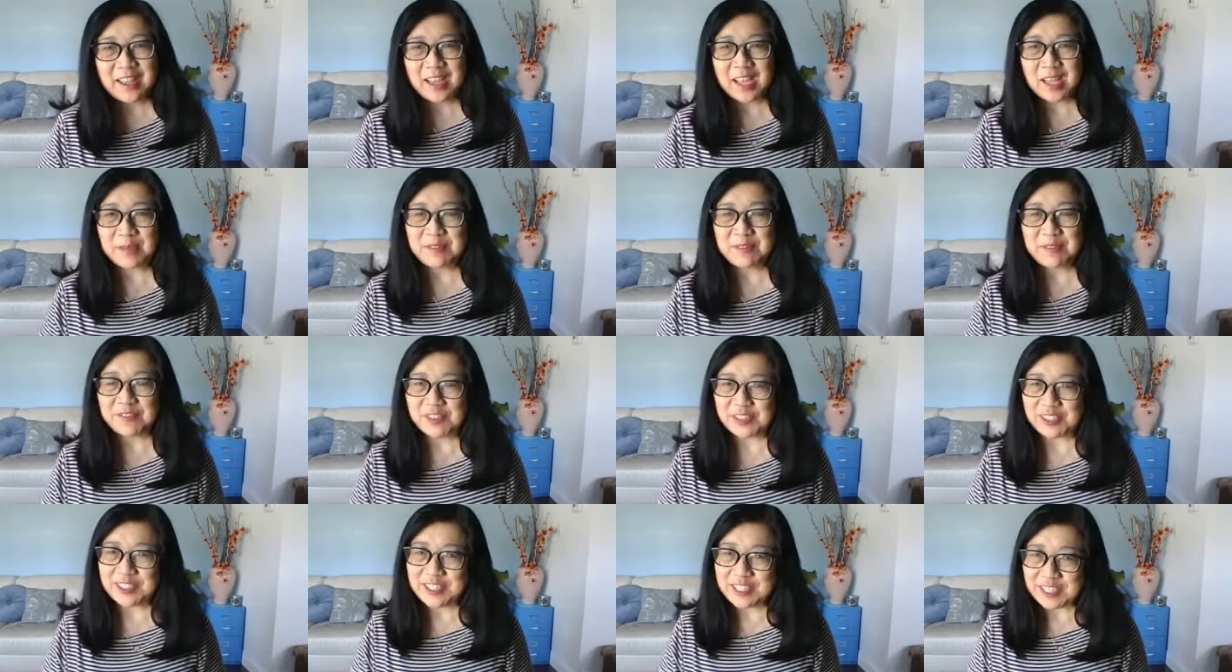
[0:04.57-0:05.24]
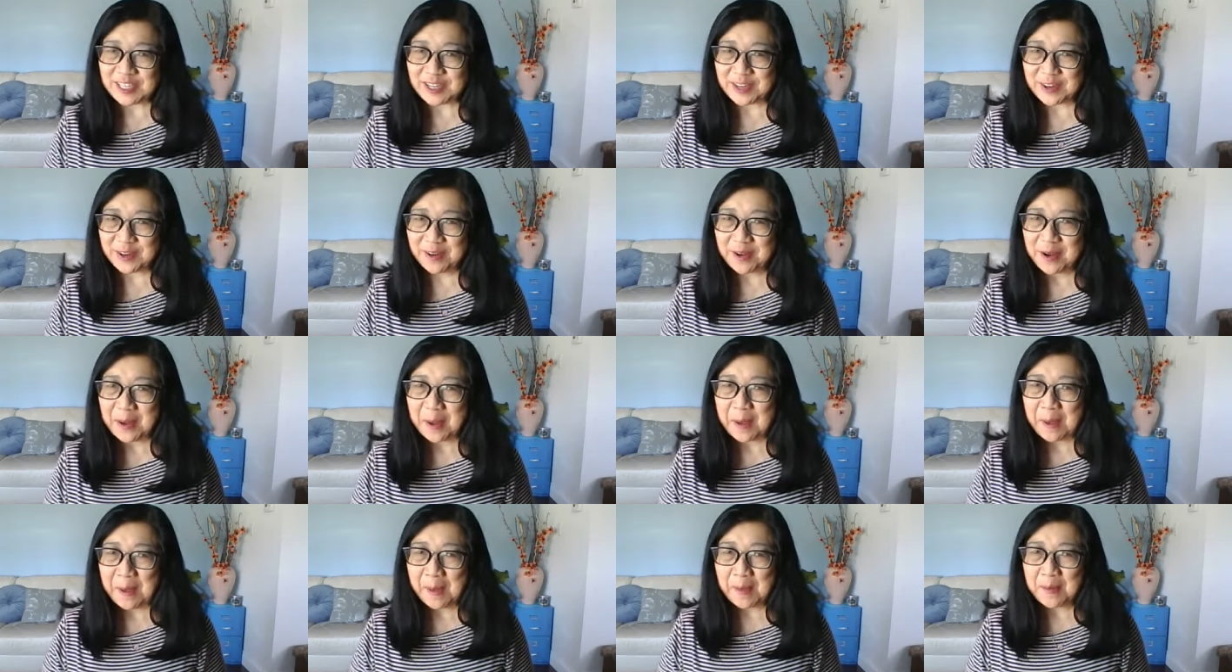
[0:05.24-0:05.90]
I'm a volunteer,
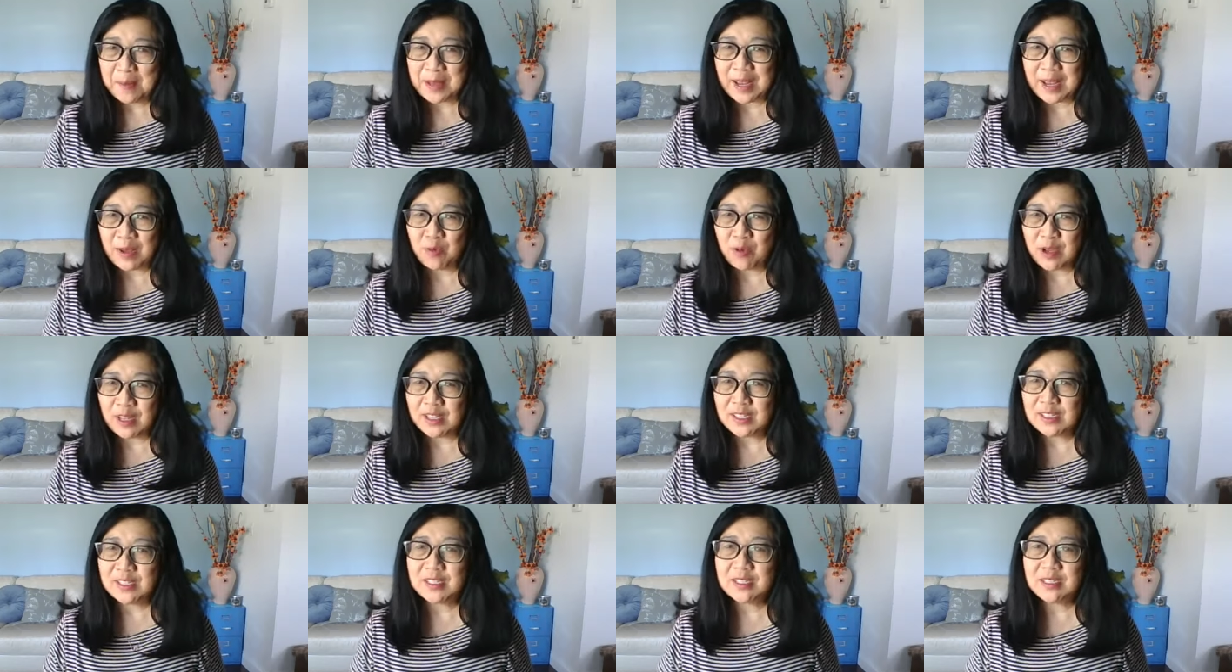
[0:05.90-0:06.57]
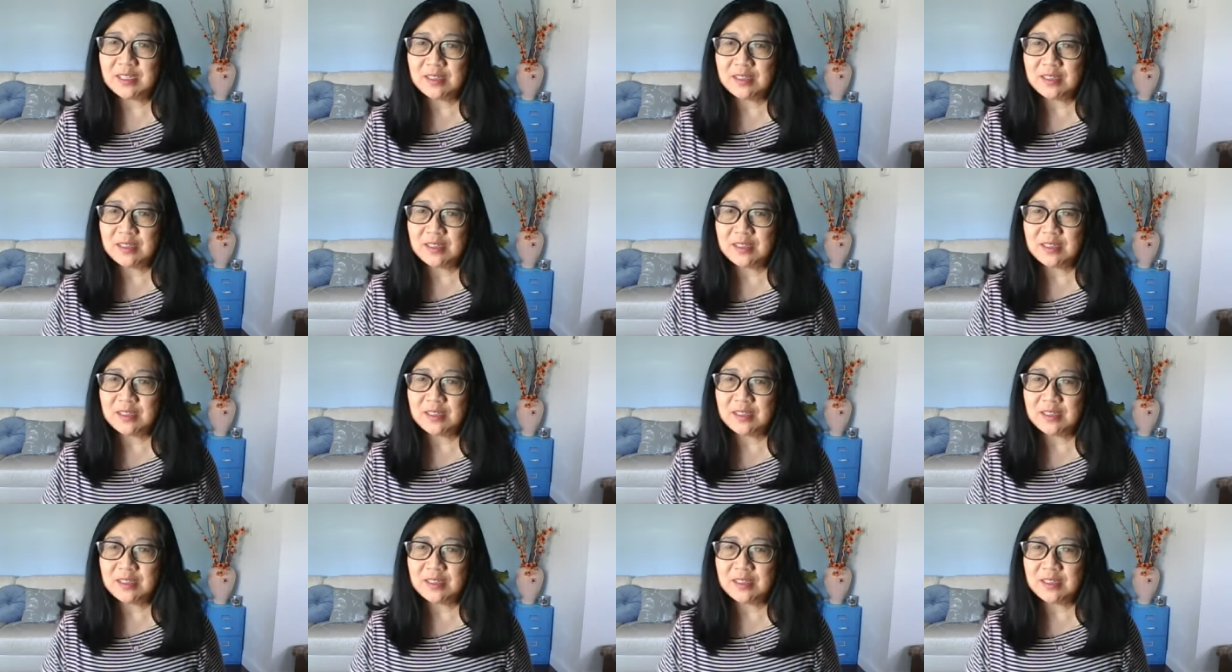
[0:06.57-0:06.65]
but I wanted